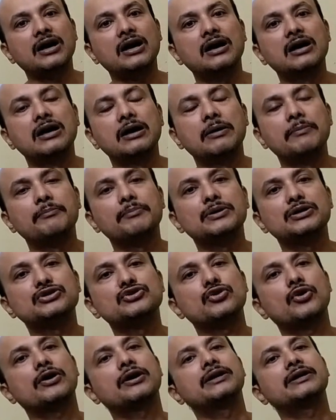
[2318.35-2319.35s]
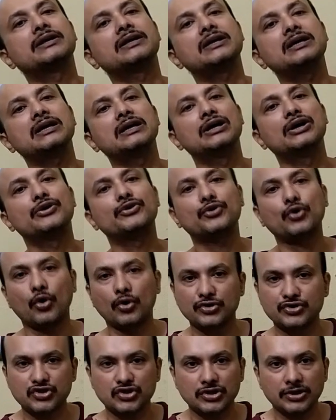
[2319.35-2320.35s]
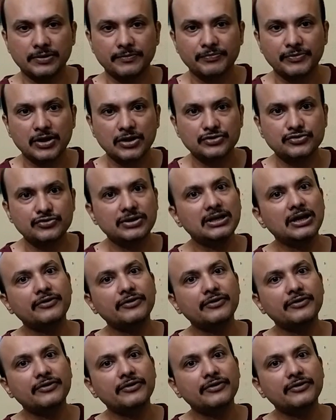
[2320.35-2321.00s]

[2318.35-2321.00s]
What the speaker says: of the majority torture.